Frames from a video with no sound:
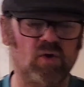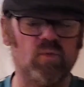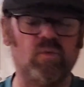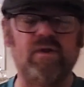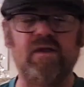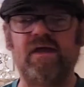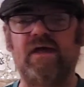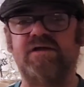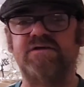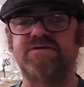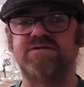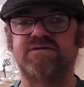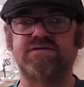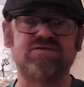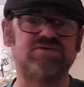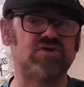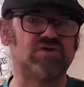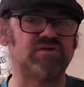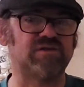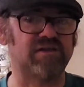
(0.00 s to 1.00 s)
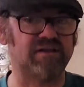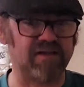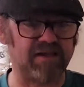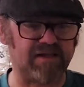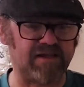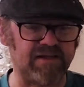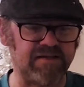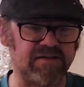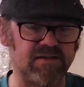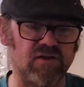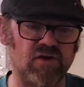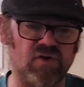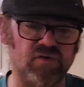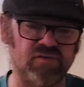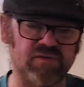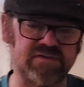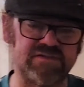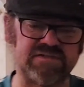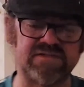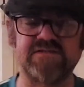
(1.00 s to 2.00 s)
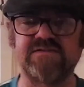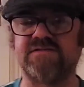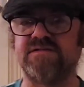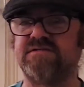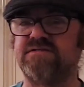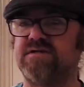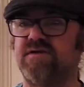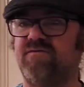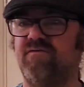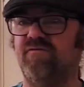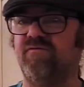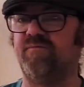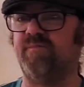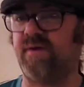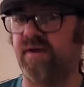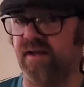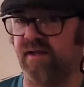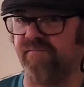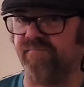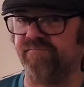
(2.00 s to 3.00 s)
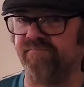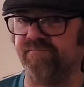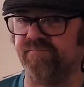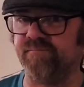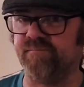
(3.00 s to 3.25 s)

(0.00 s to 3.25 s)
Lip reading: we actually took the lead on the 67th minute.